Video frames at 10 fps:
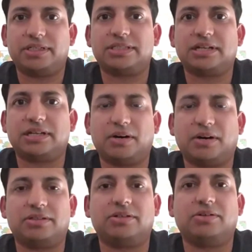about
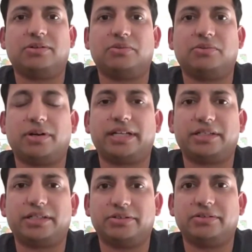wanting
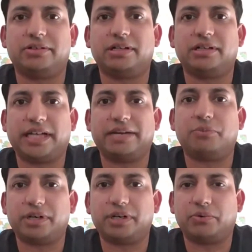to get
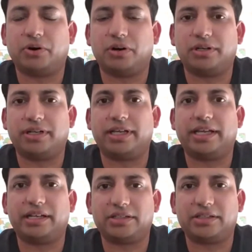more involved in
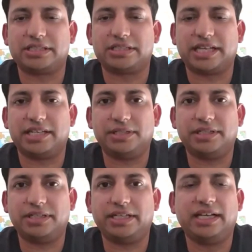cloud
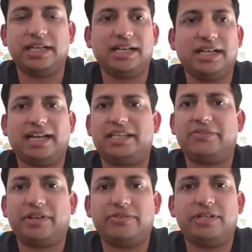sustainability, and they've
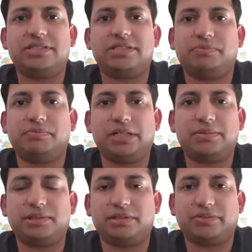given us
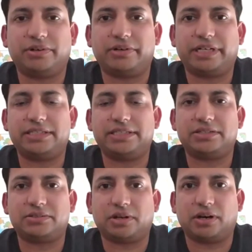multiple different
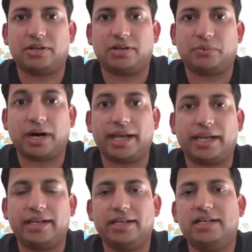reasons on
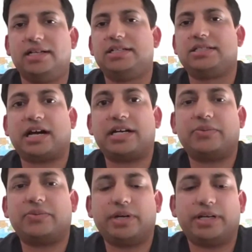why,
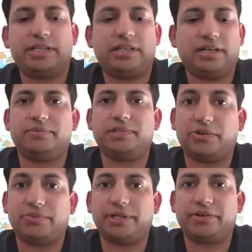starting with
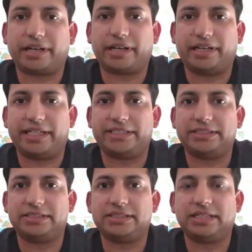government
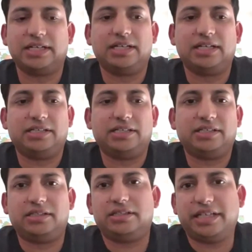regulations.
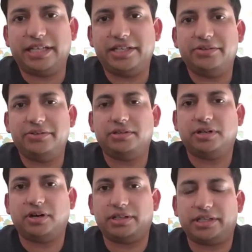The EU
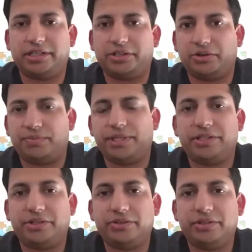or the European
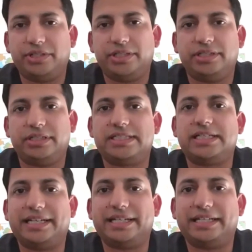Union is
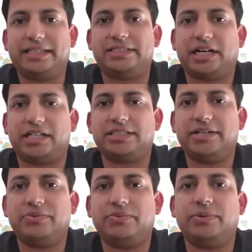leading the charge
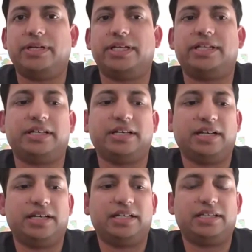there with
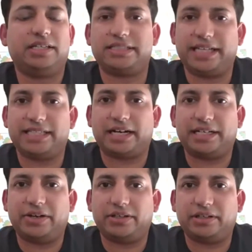the
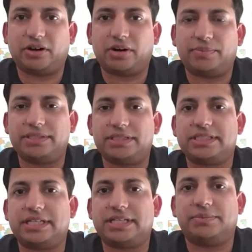CSRD, or the Corporate
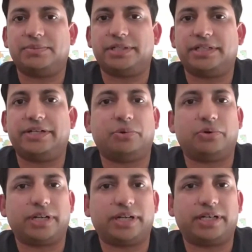Sustainability
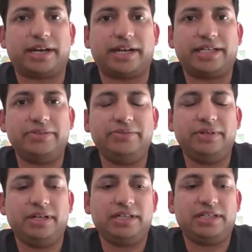Reporting Directive,
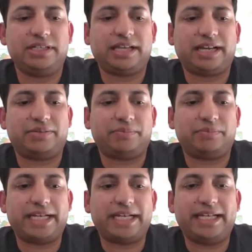that
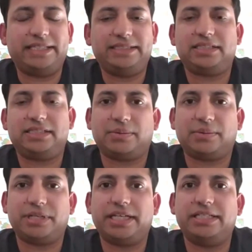mandates
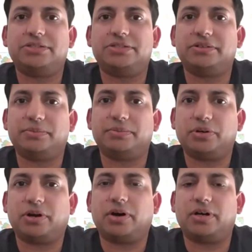companies to
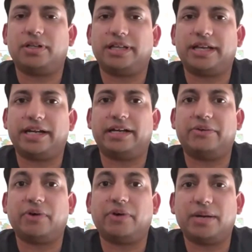report on their
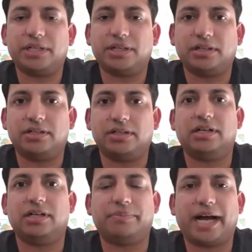environmental
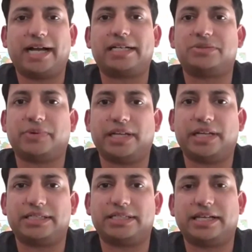impact as well
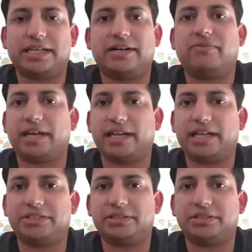as their
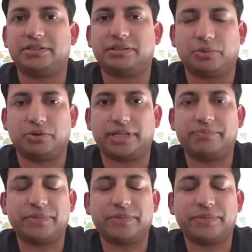financial reporting.